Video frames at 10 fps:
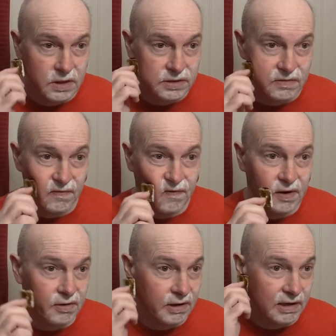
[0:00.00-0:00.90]
It's a
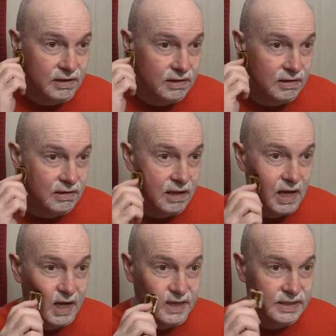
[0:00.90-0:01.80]
very
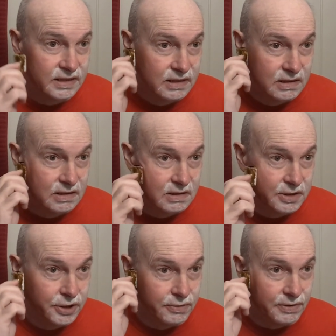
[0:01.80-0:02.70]
light
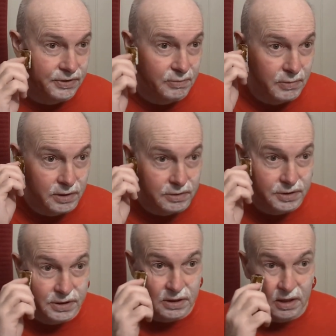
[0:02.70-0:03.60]
2 at the
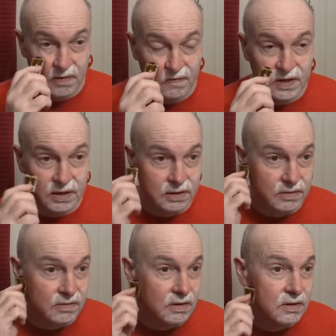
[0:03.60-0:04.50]
most out of
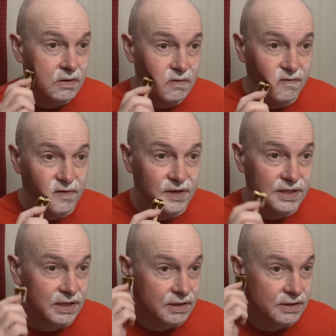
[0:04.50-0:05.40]
10 for
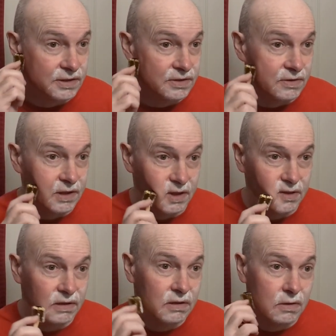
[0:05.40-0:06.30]
scent
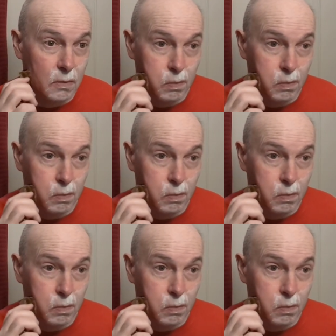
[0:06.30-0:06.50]
strength.